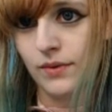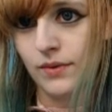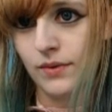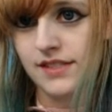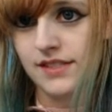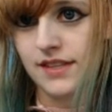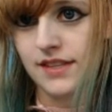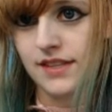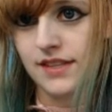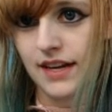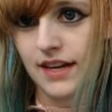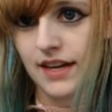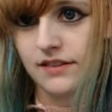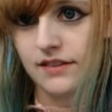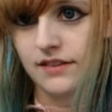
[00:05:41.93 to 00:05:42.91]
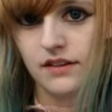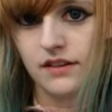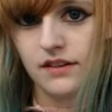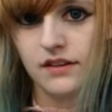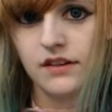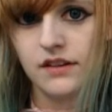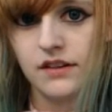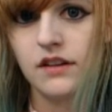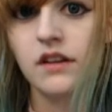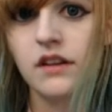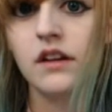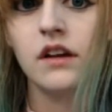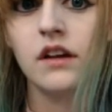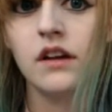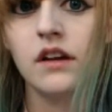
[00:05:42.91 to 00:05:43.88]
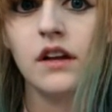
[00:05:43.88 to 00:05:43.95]
What is the date?
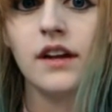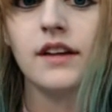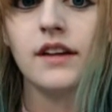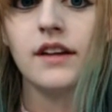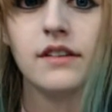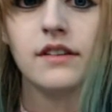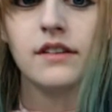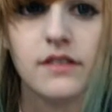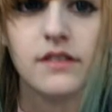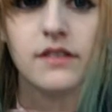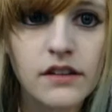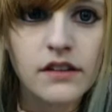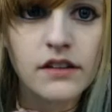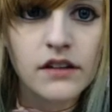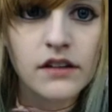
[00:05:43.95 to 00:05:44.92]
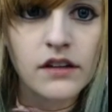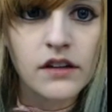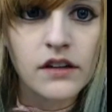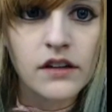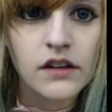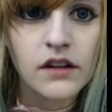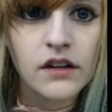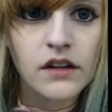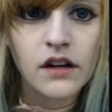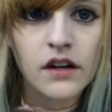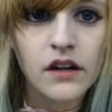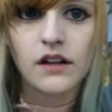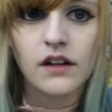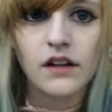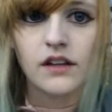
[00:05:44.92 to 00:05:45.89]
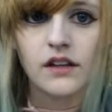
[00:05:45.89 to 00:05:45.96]
It is
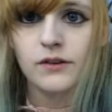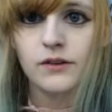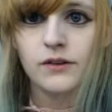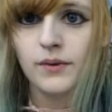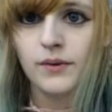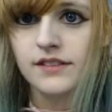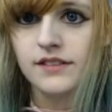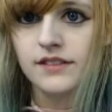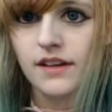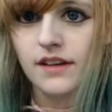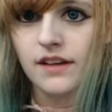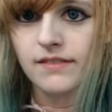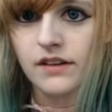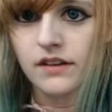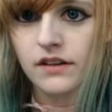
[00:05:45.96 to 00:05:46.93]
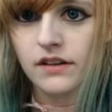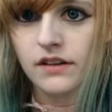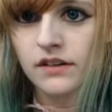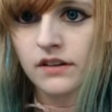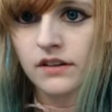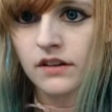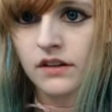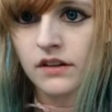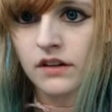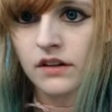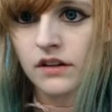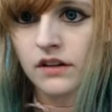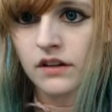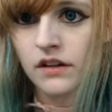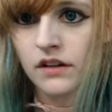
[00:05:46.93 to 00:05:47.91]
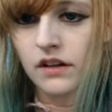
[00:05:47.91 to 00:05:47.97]
1127.
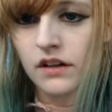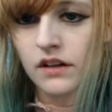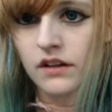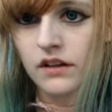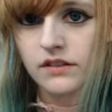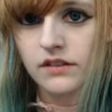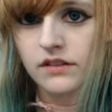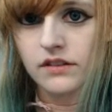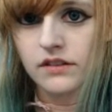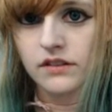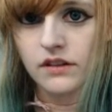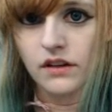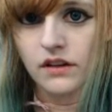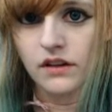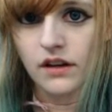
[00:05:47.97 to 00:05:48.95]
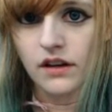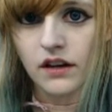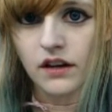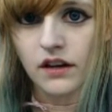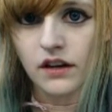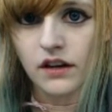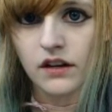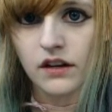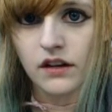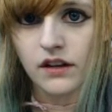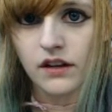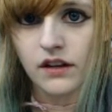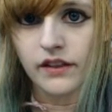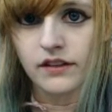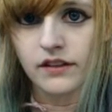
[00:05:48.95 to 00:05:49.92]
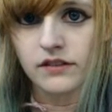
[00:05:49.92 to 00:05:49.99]
This is good.
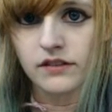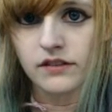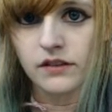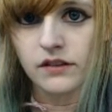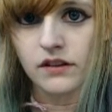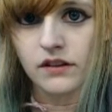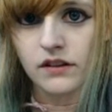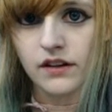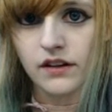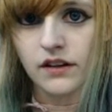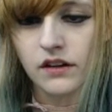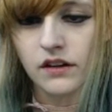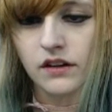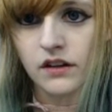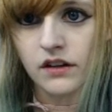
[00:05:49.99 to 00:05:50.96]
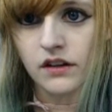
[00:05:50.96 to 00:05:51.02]
That is good.